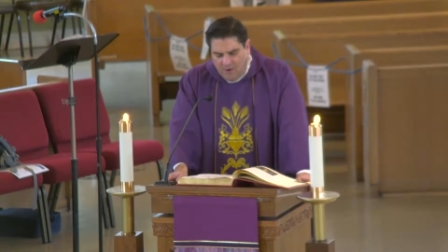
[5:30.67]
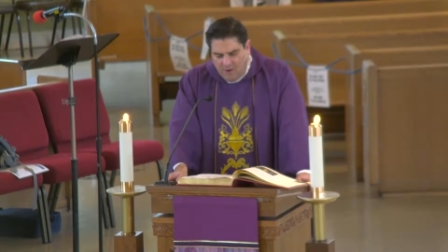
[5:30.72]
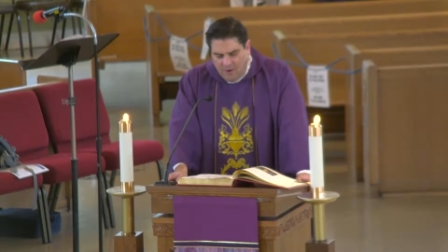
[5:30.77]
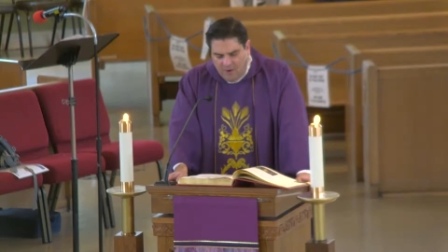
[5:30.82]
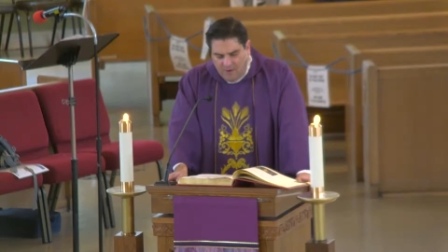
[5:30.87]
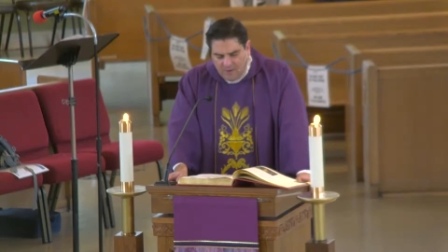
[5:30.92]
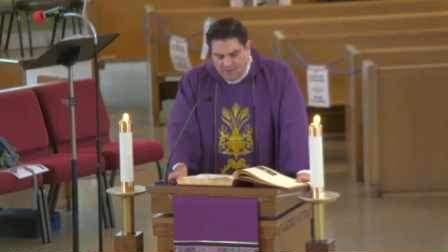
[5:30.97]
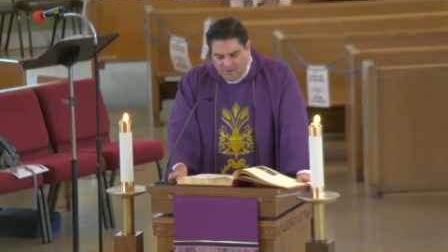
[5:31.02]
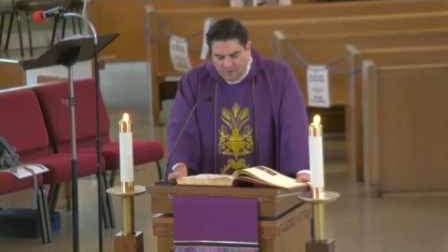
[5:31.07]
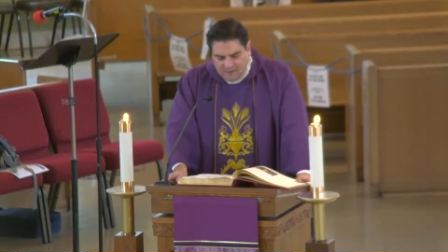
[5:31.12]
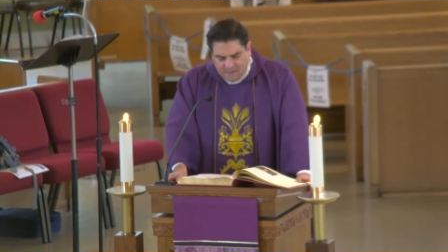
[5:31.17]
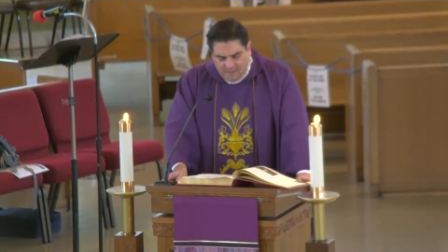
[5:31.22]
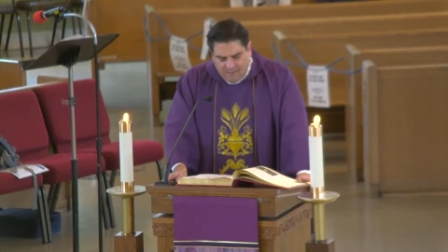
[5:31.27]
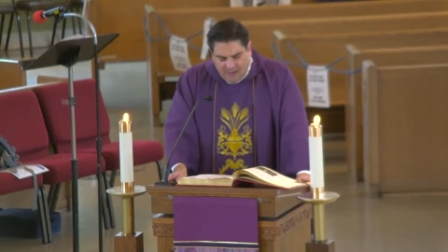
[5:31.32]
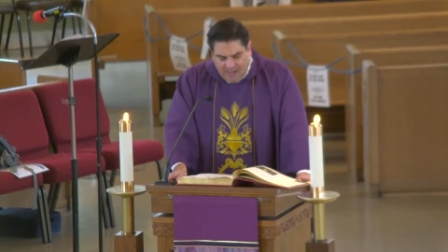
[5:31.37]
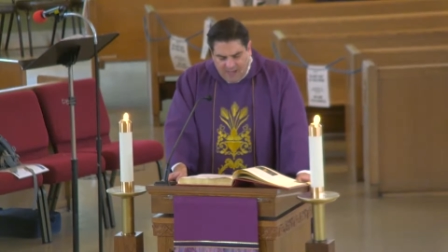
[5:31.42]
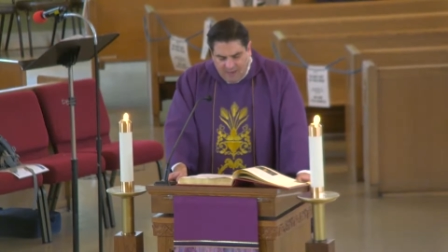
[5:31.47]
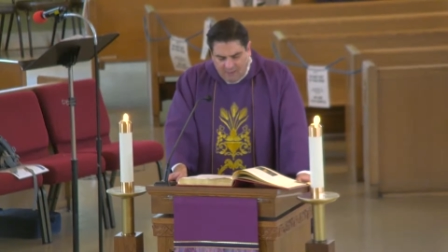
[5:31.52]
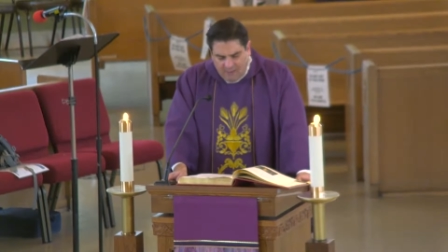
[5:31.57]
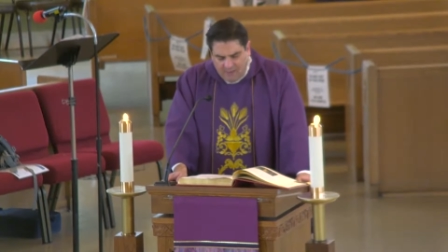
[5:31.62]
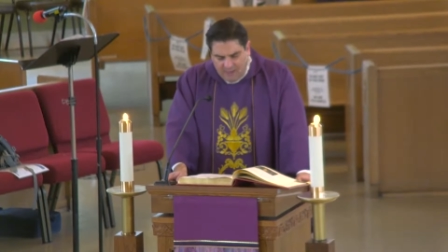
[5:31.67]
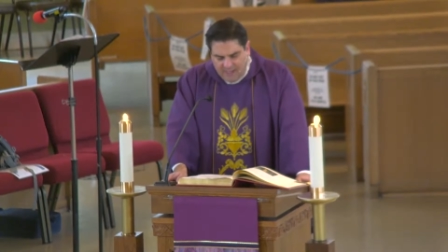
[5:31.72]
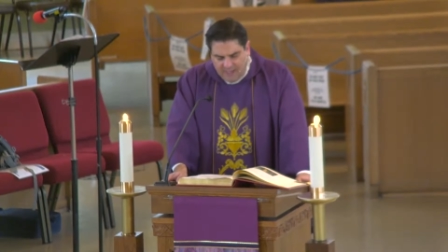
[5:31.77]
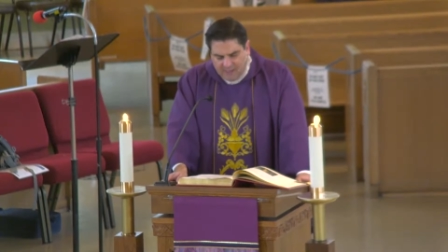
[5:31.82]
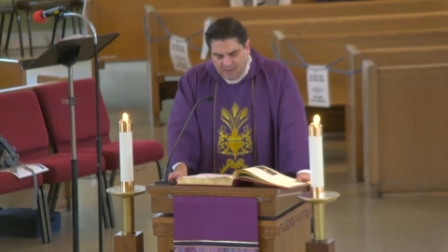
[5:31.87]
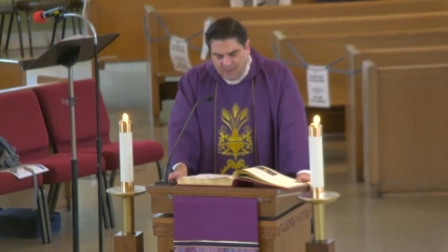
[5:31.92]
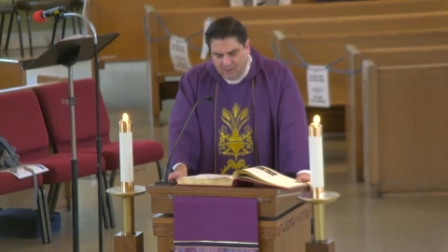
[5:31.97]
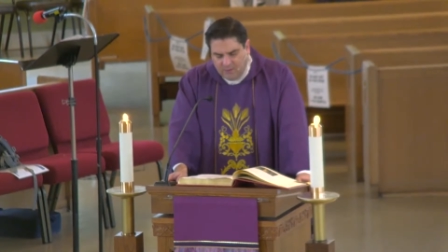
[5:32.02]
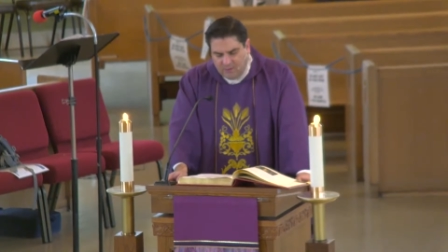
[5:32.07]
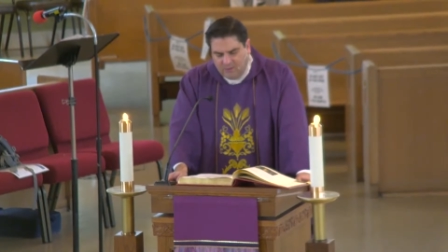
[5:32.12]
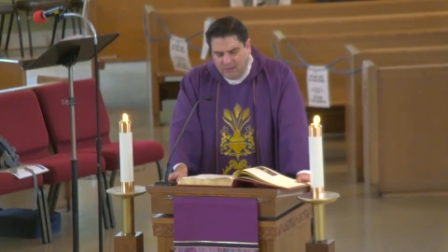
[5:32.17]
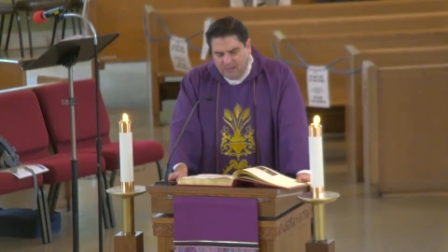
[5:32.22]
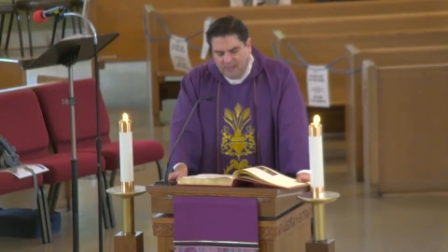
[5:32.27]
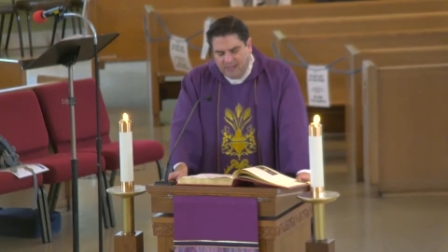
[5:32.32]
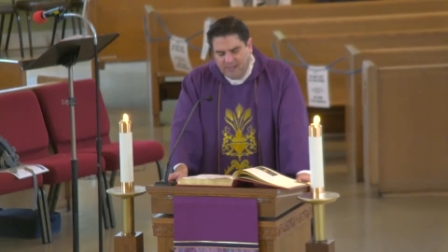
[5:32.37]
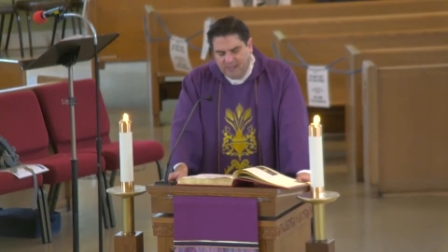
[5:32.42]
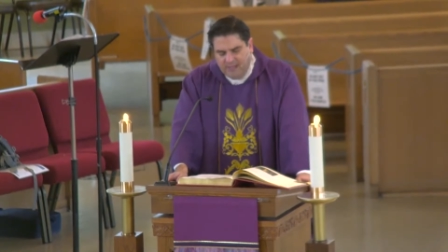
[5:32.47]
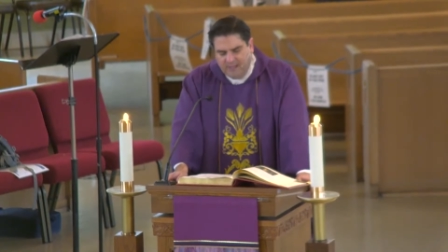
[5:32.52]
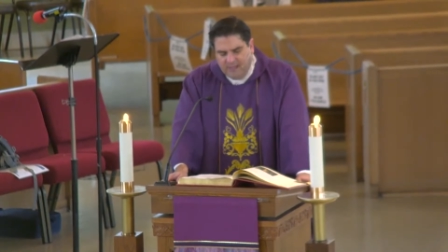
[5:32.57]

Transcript: all this power and glory.